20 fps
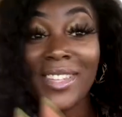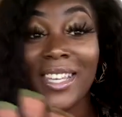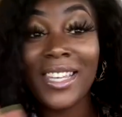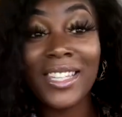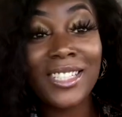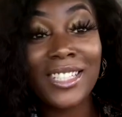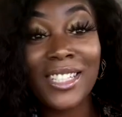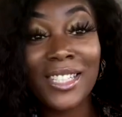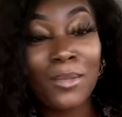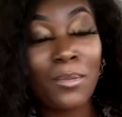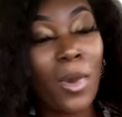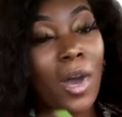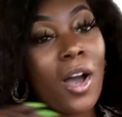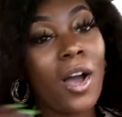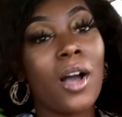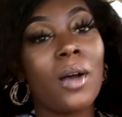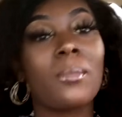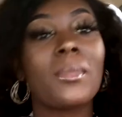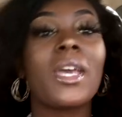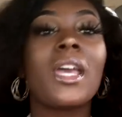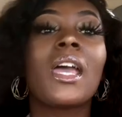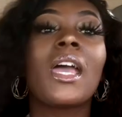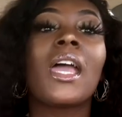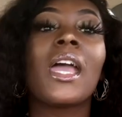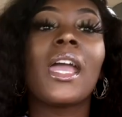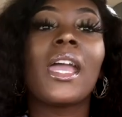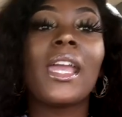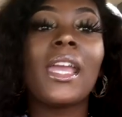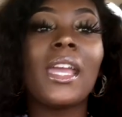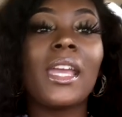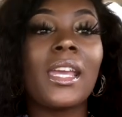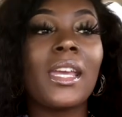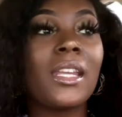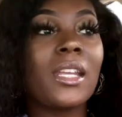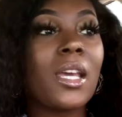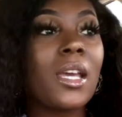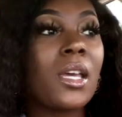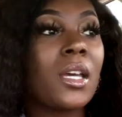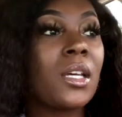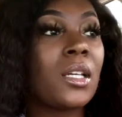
It's just bomb. And